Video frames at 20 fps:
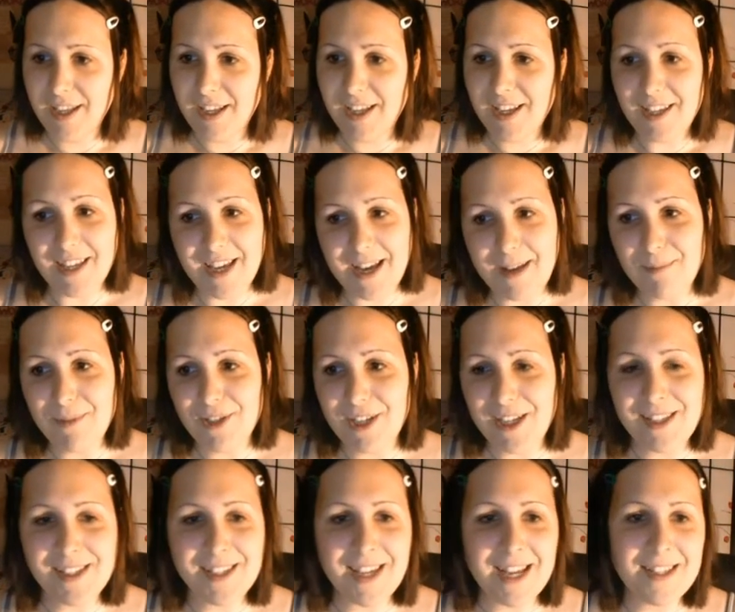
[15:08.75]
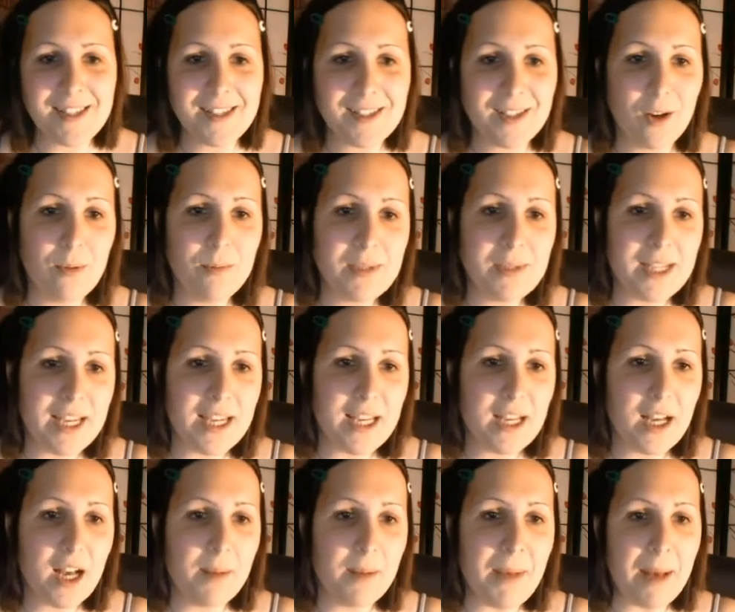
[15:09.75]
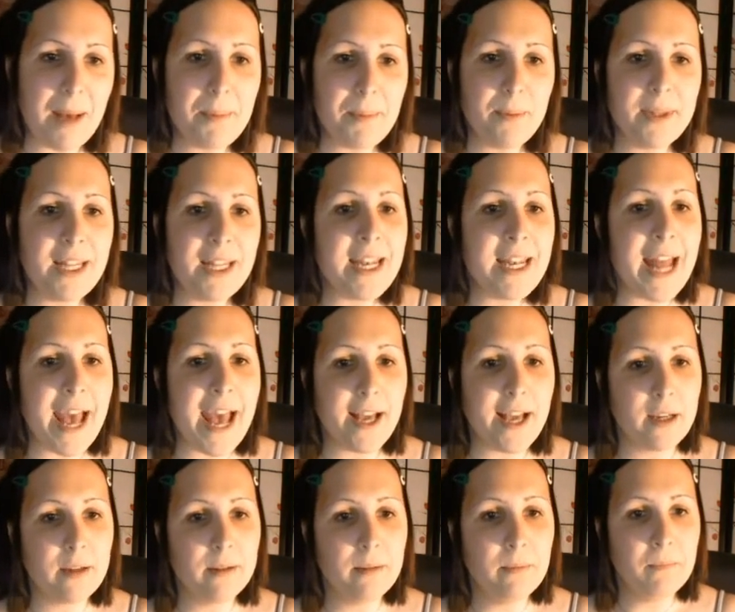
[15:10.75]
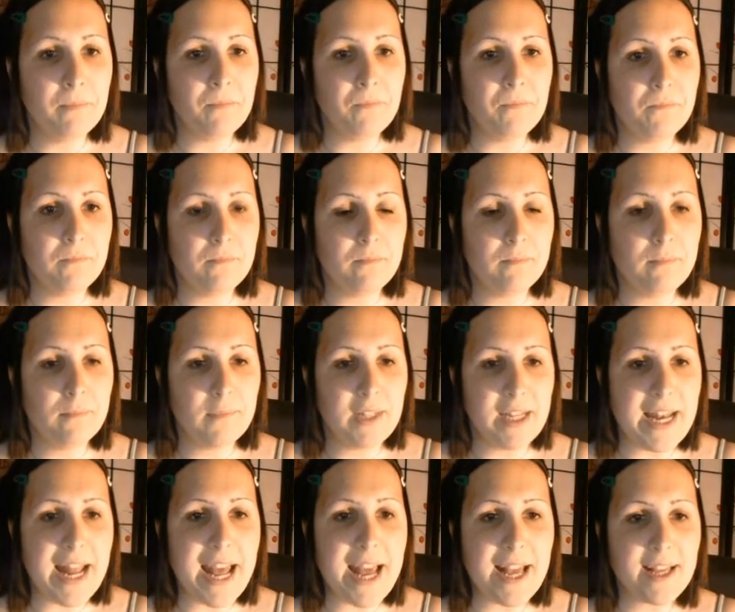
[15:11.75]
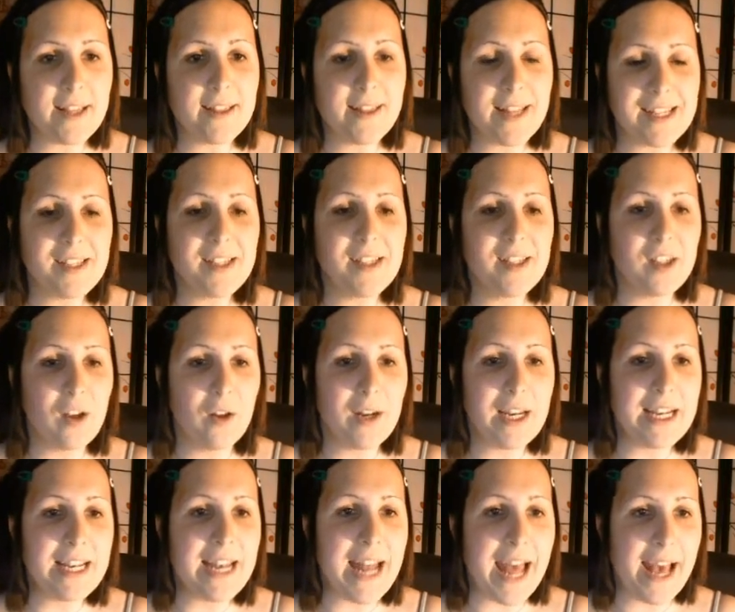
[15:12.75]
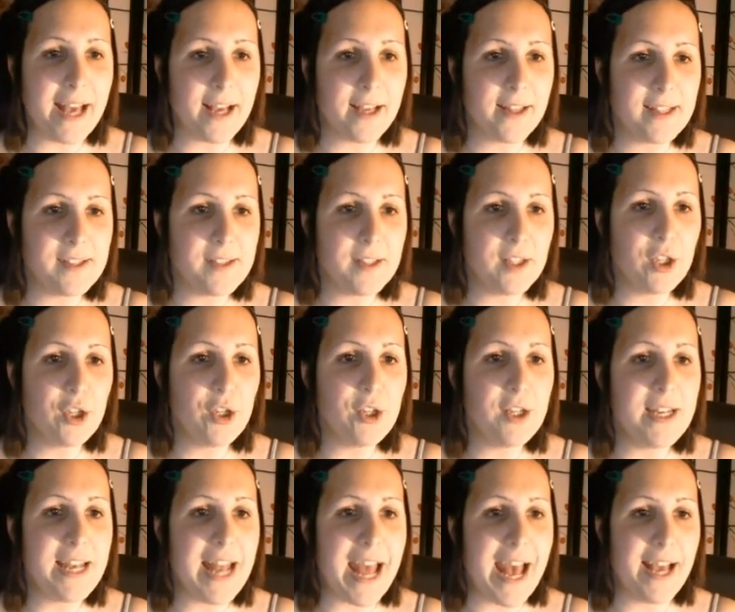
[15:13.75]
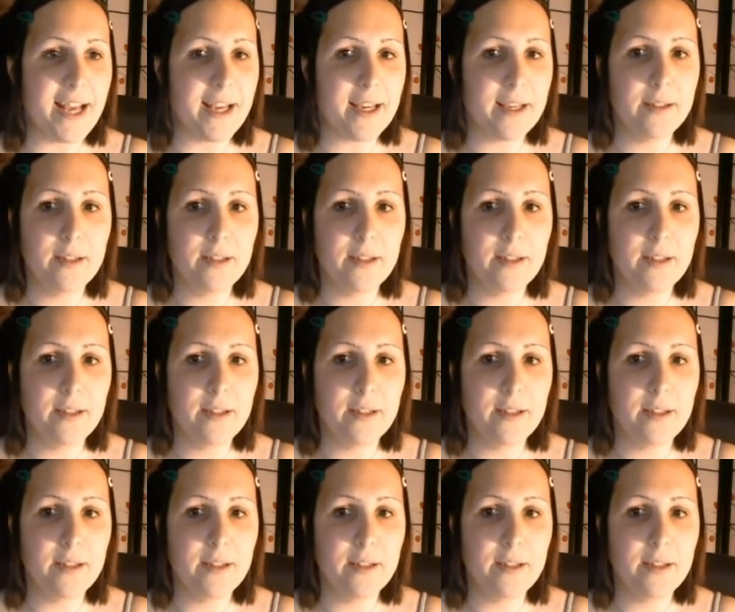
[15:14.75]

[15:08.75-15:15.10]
Yeah, Jen's getting sculpty. I'm happy with the neck. The neck, that's a solid neck. That's a good neck.